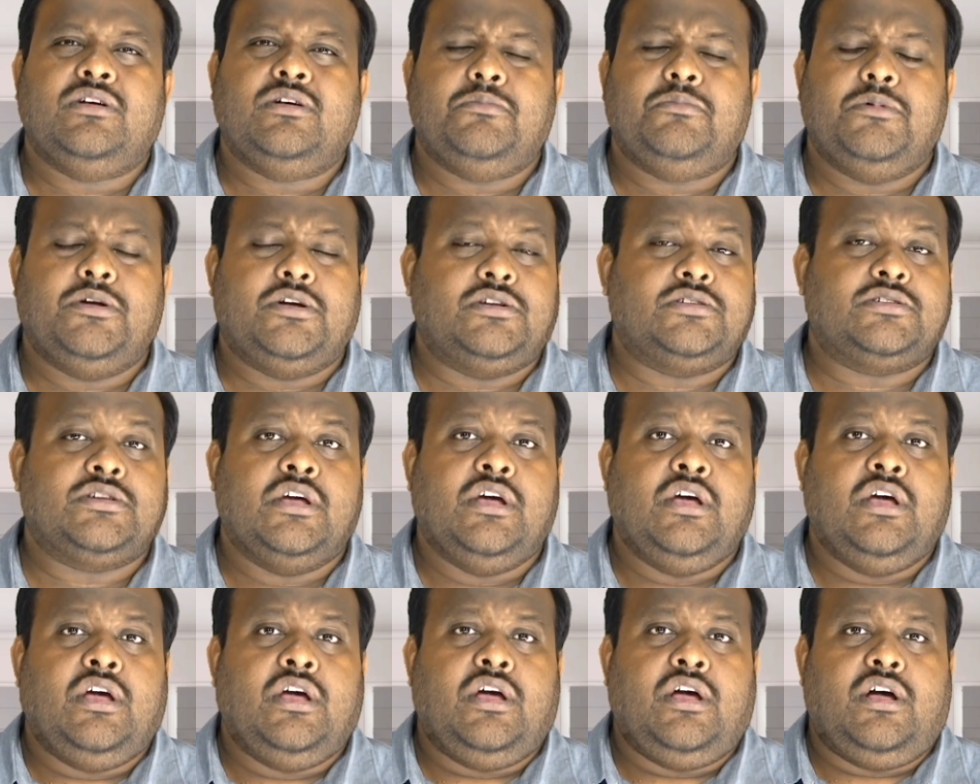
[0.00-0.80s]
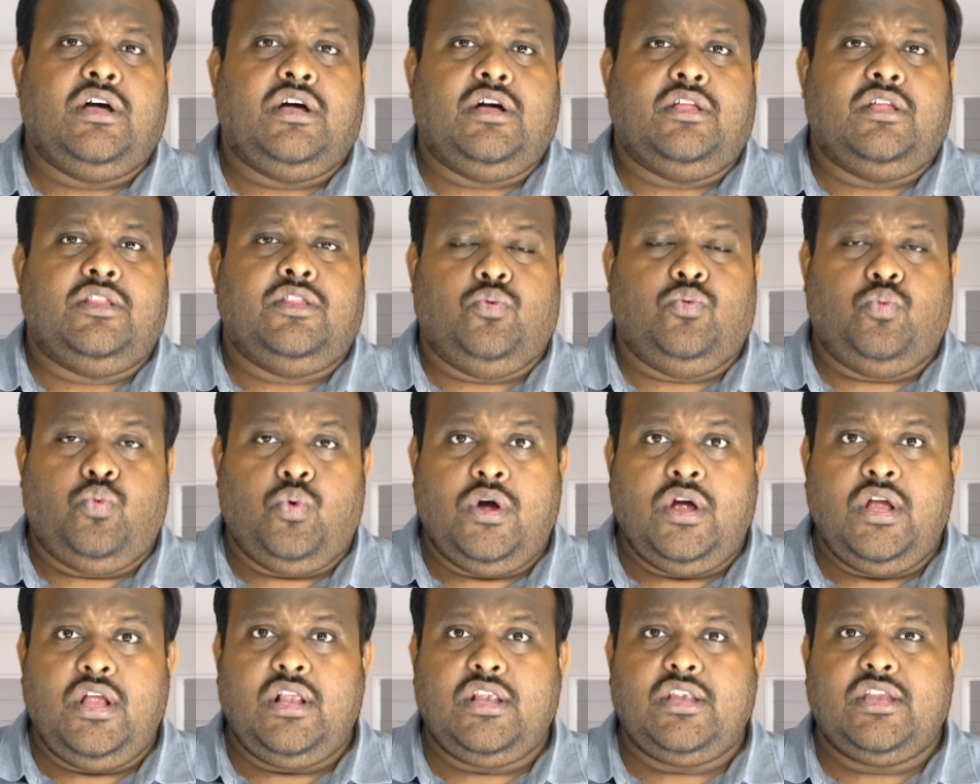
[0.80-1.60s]
because the
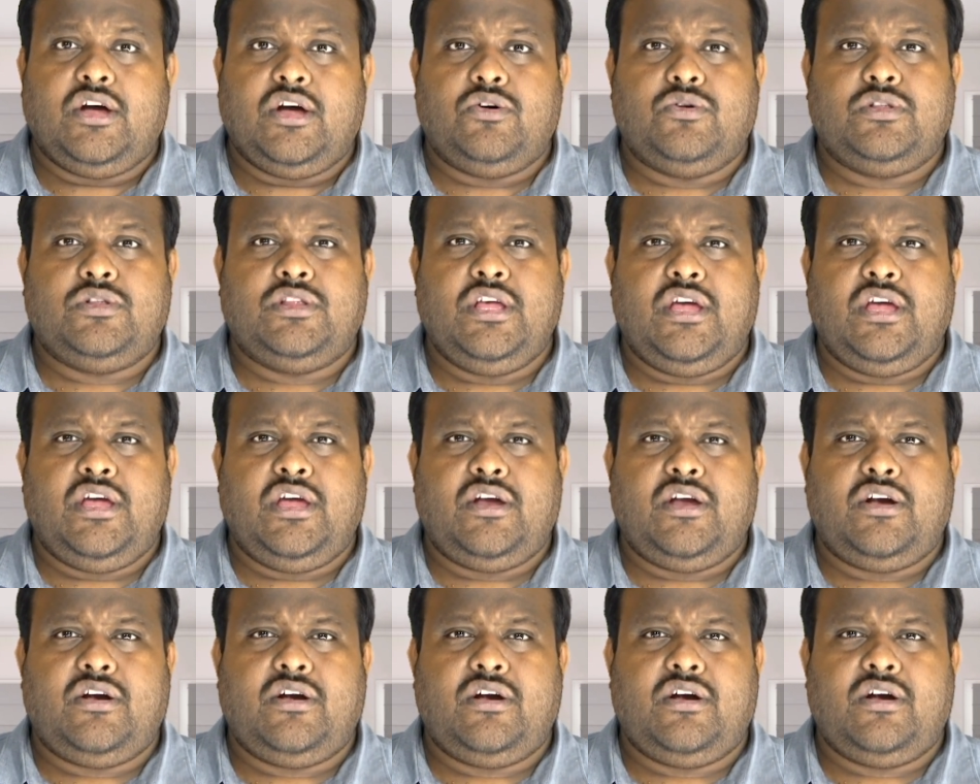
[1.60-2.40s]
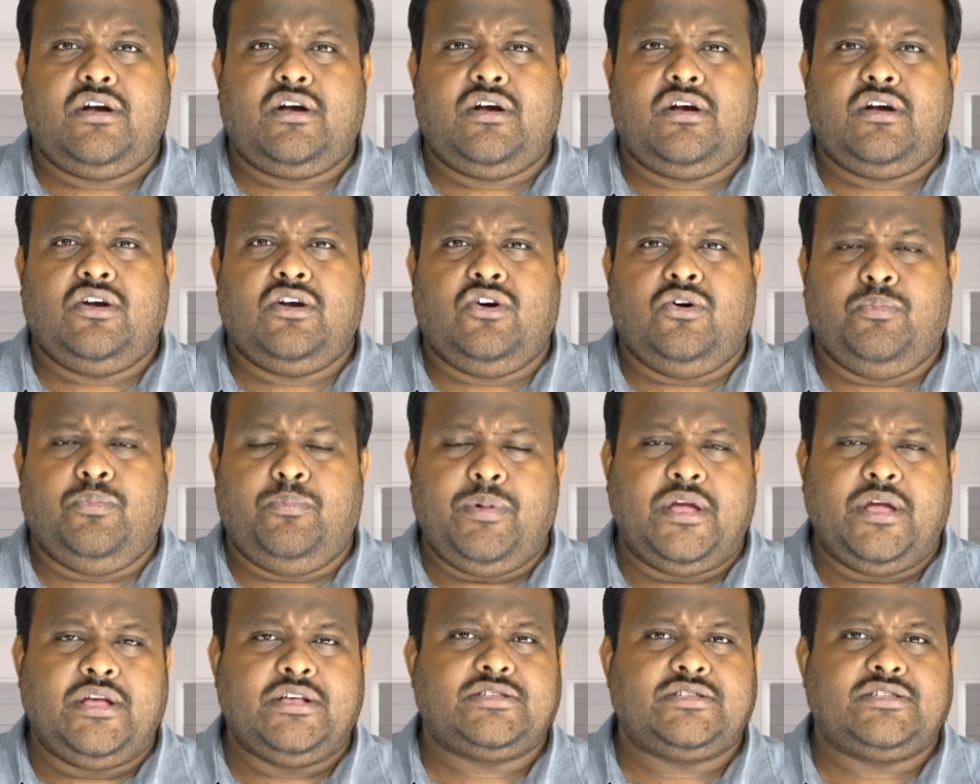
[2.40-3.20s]
world out there
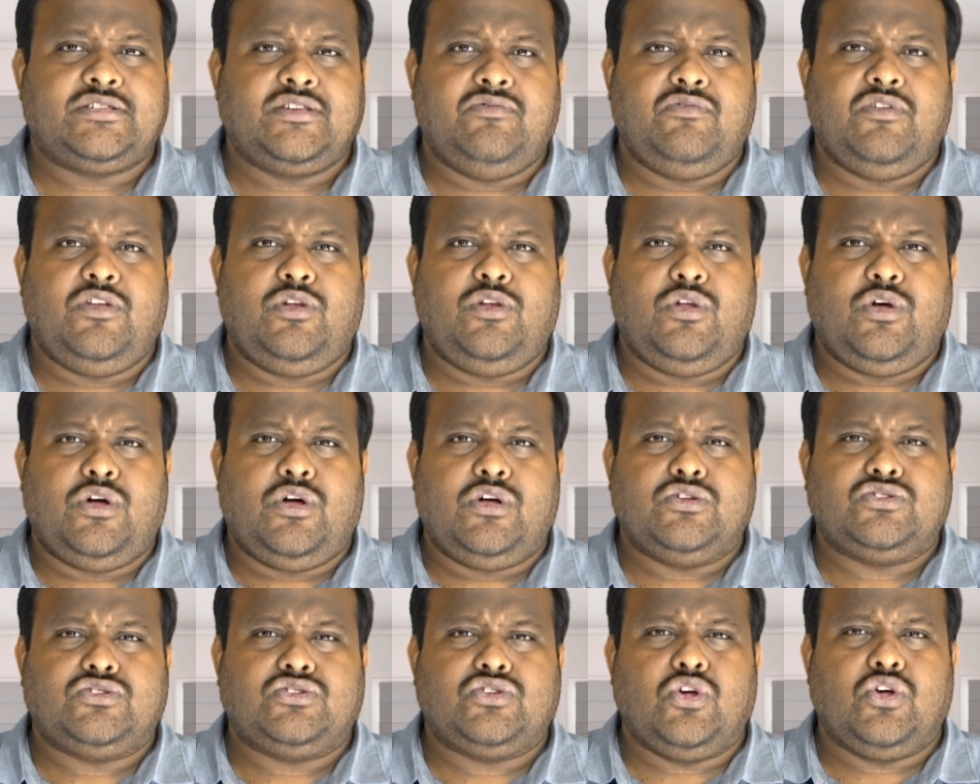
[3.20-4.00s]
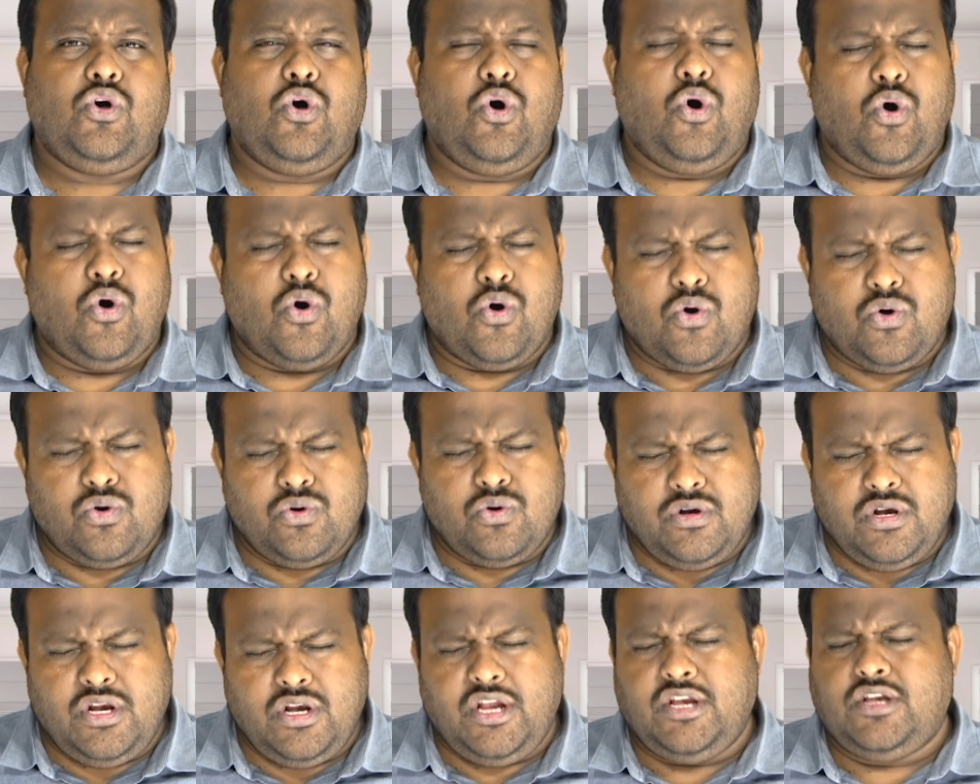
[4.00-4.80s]
obeys civil laws
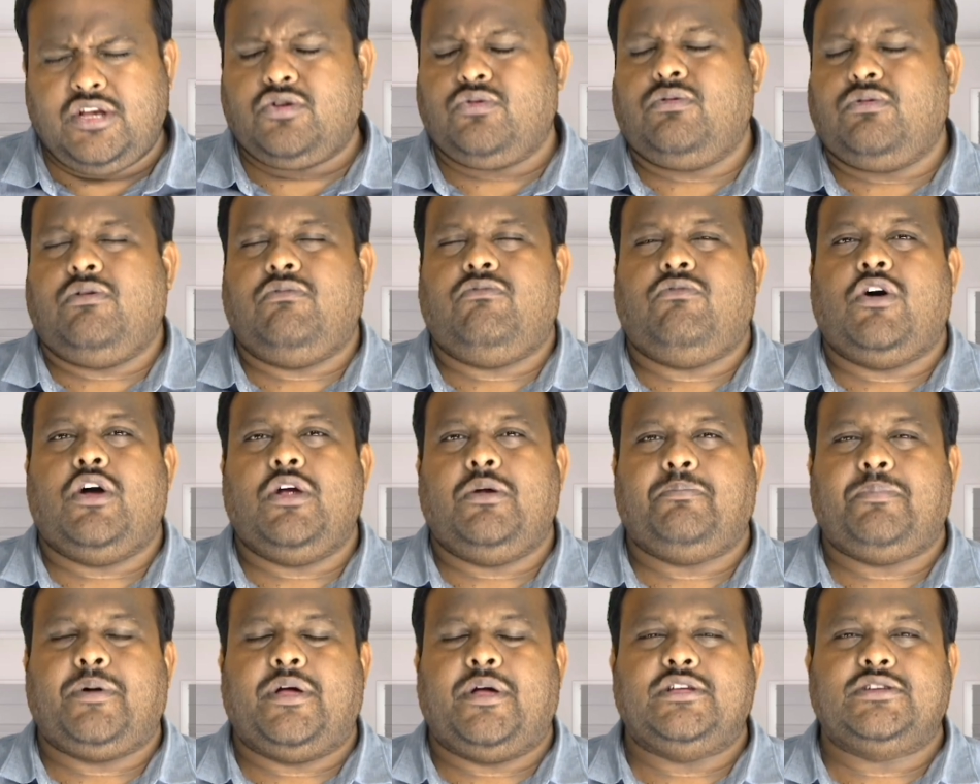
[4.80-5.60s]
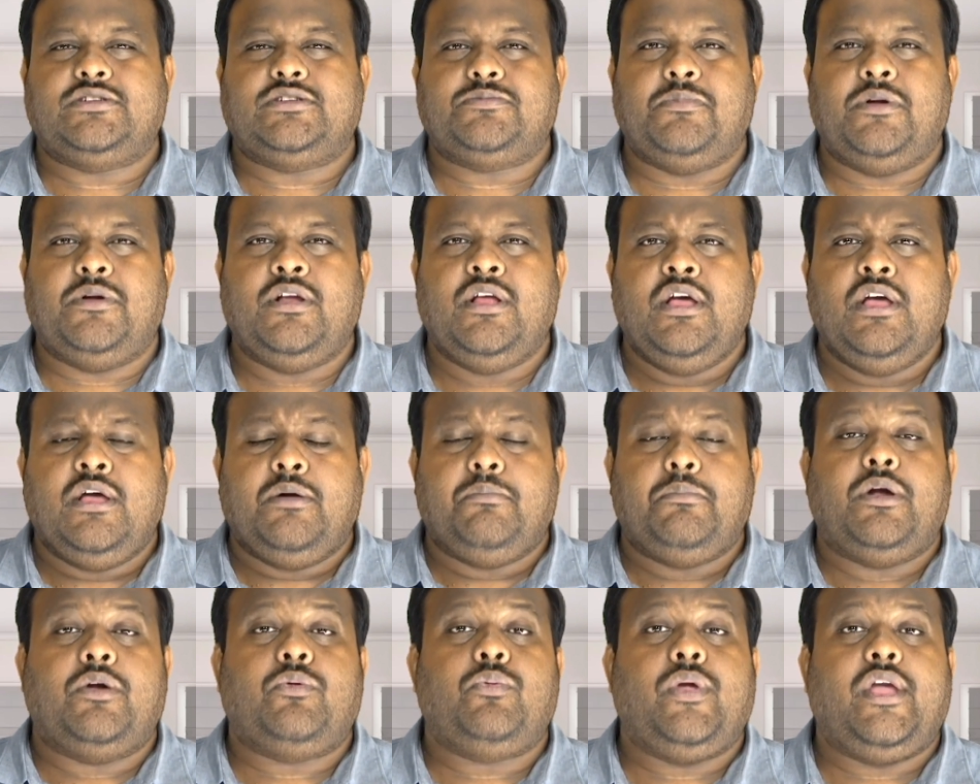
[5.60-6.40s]
only to avoid punishment,
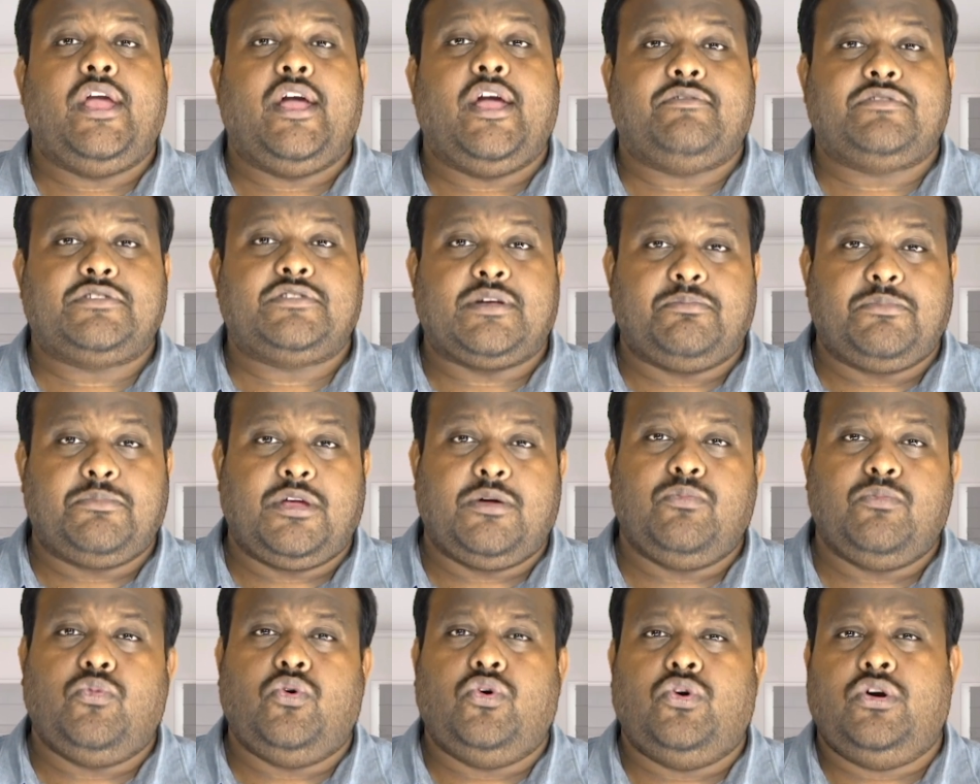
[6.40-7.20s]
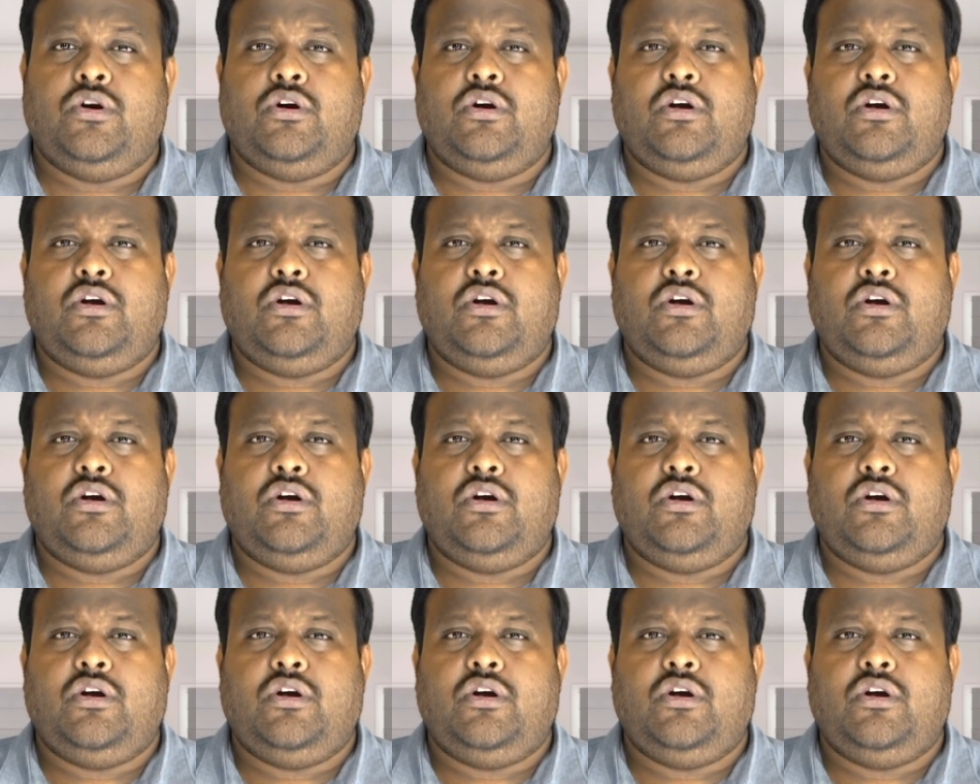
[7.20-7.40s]
but we have something more,